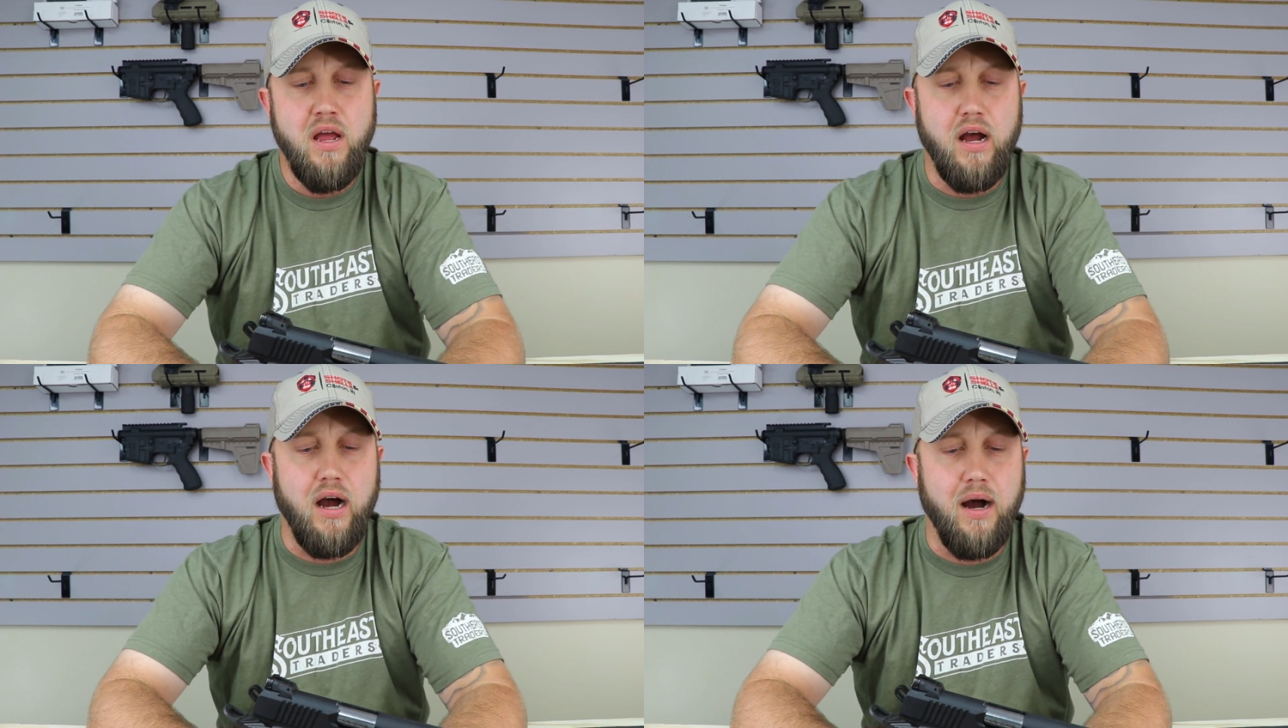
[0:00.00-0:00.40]

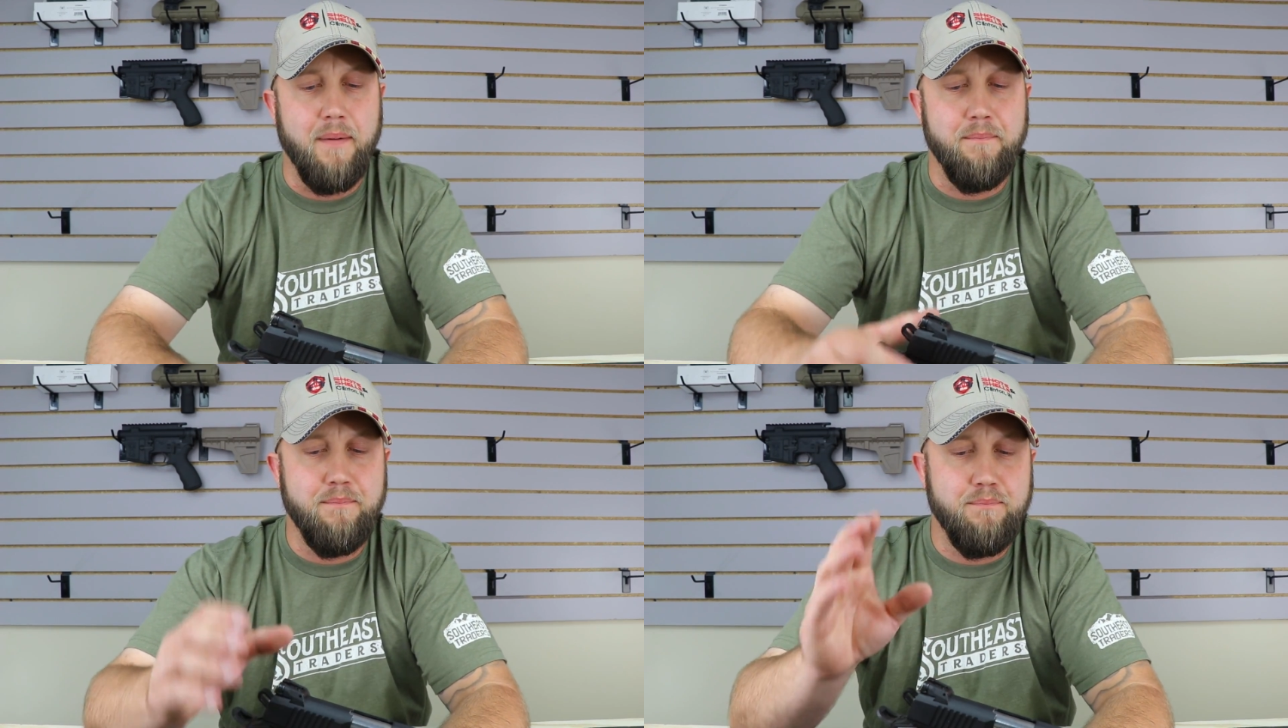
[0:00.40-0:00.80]

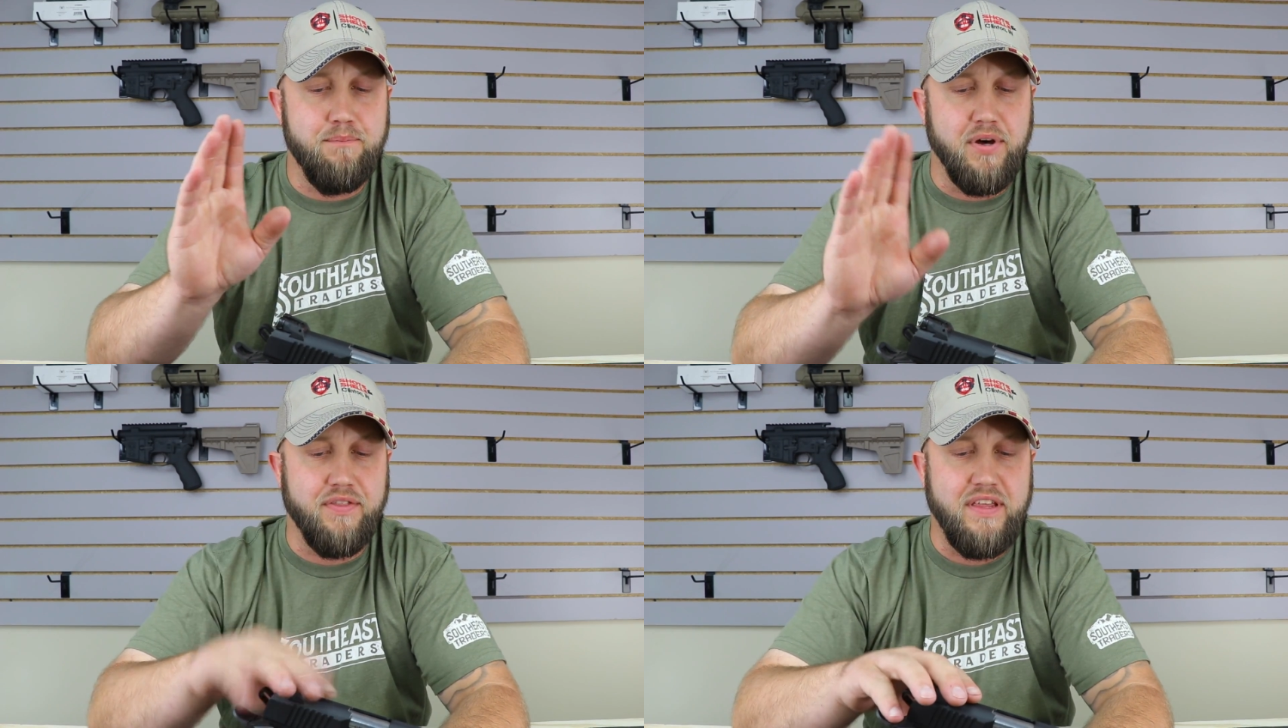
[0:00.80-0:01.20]

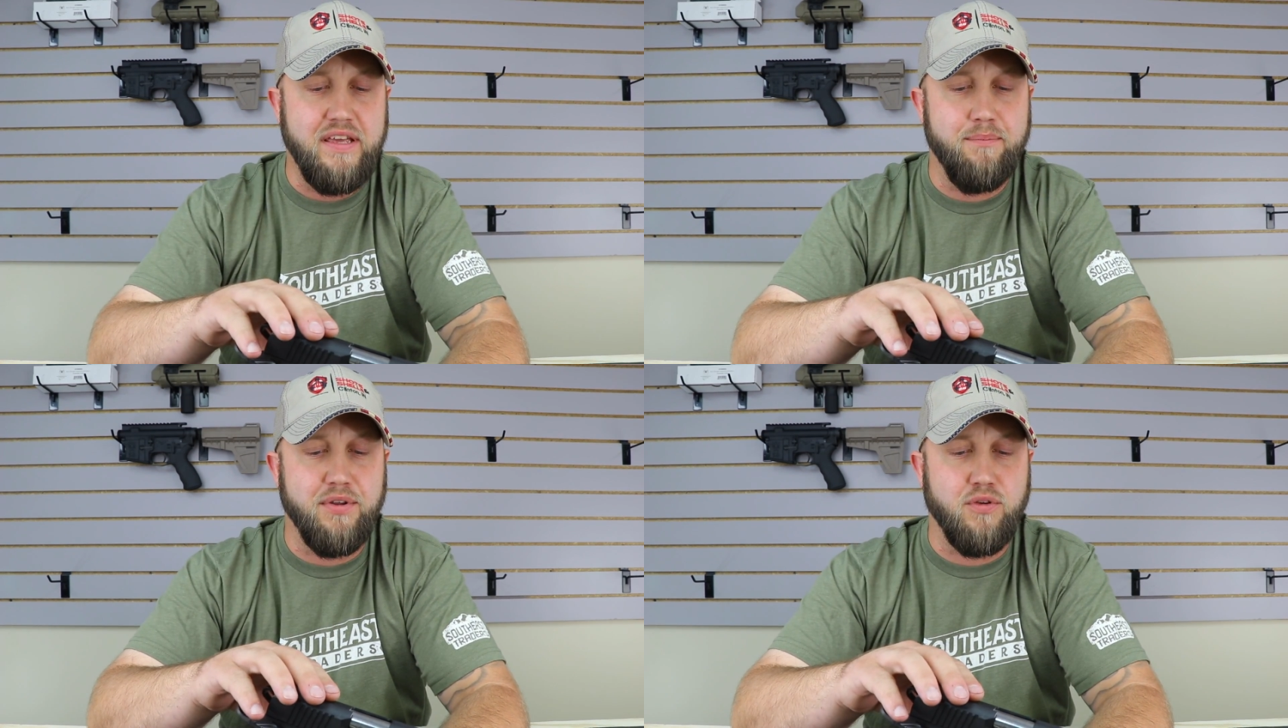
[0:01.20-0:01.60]
But
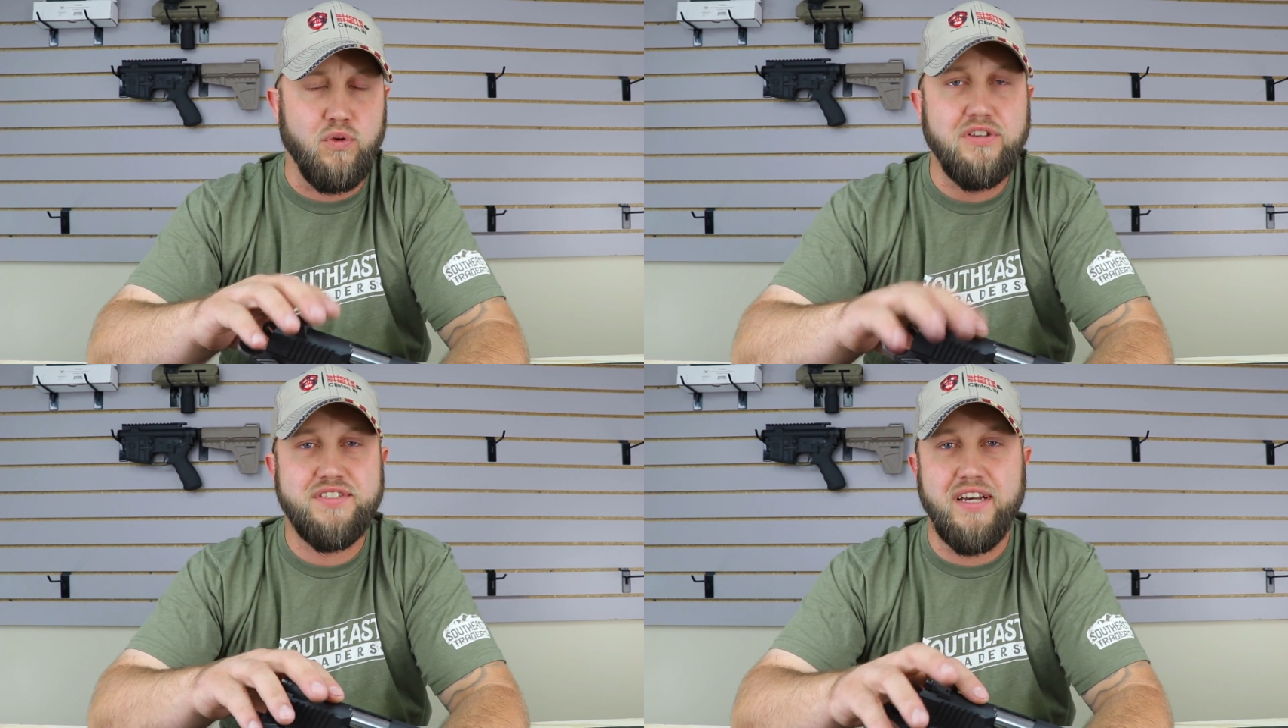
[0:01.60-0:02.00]
the
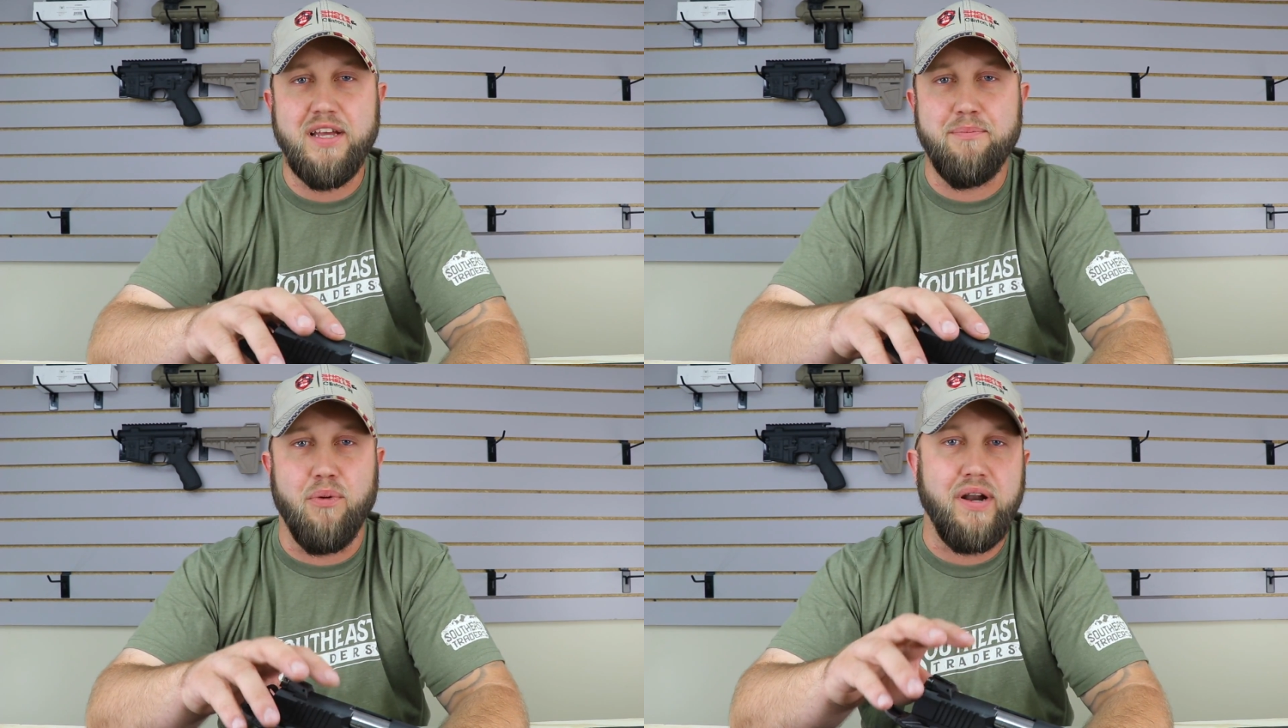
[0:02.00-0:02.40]
real
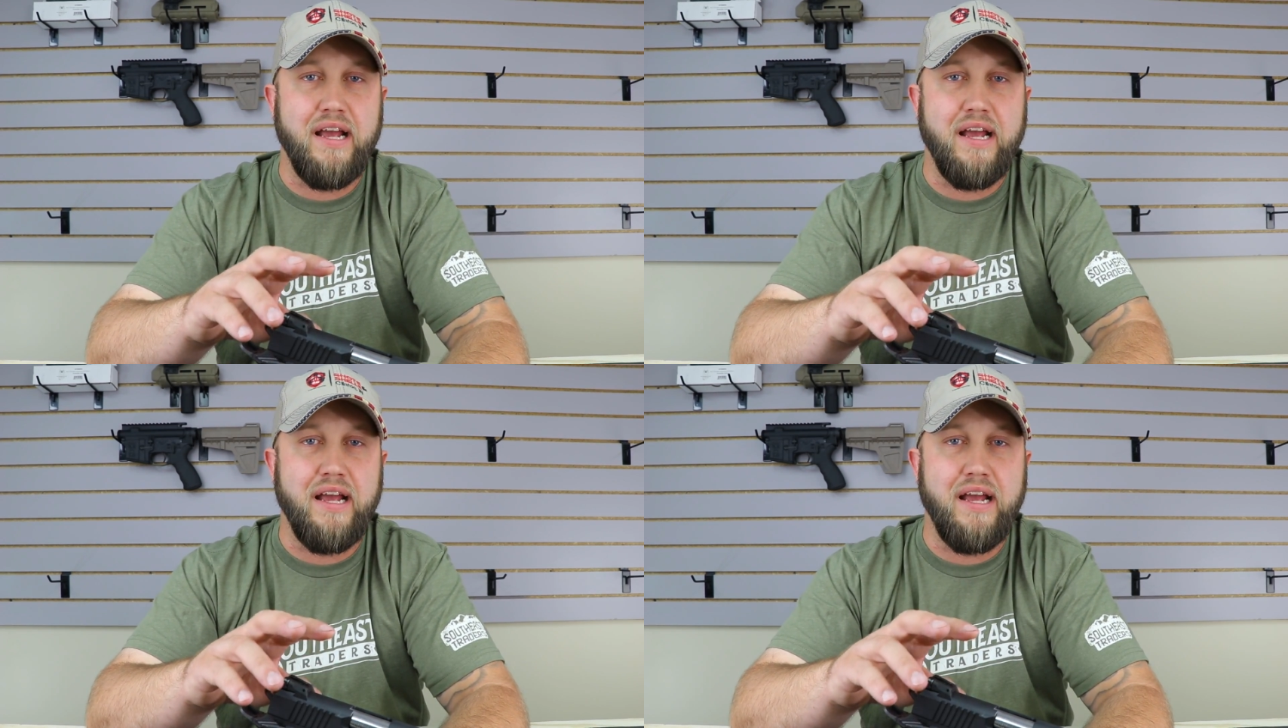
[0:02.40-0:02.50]
selling point,